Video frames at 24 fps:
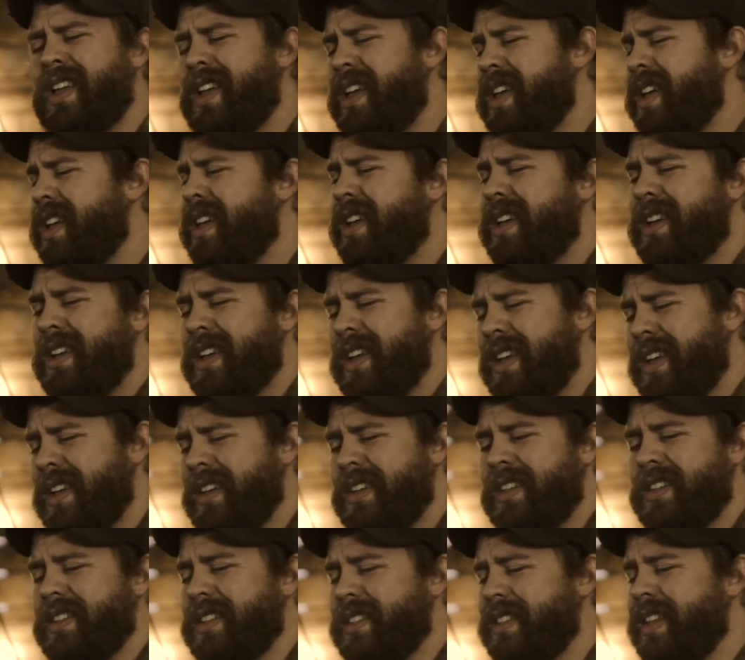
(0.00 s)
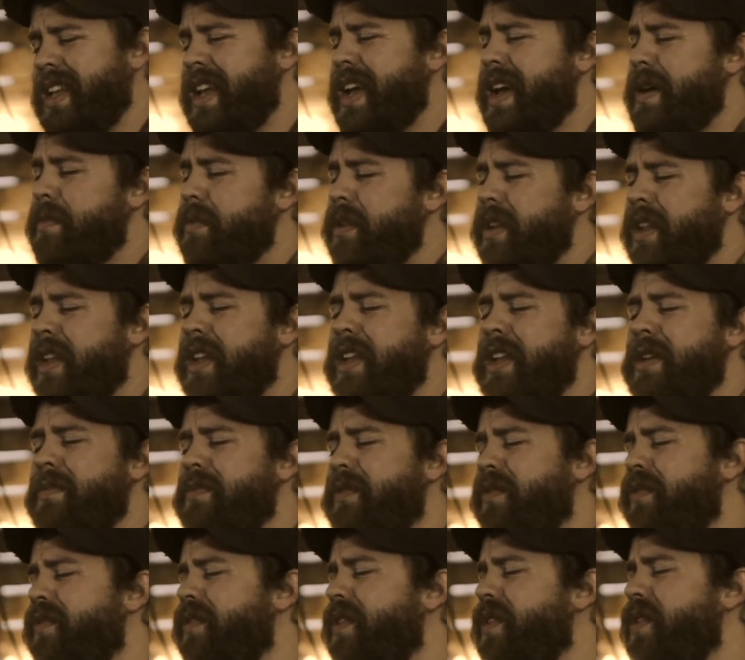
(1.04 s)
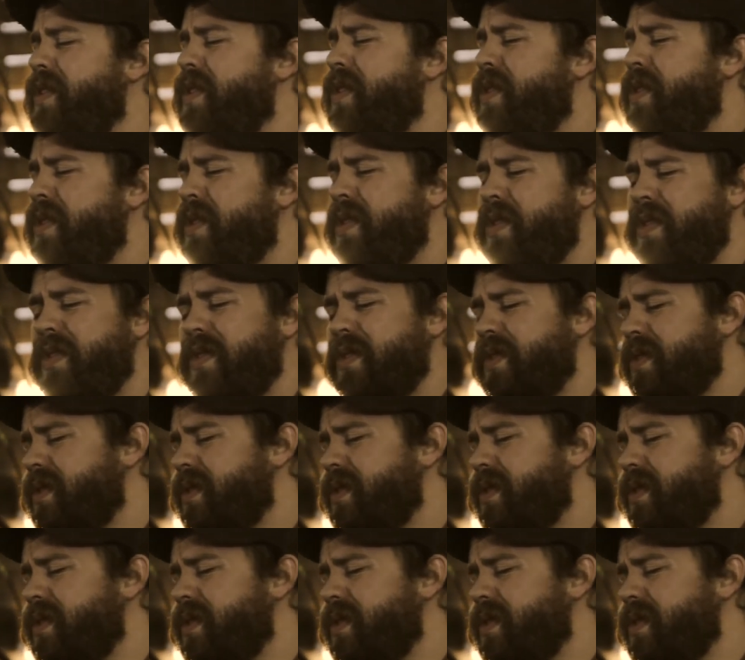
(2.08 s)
'cause I've been here before.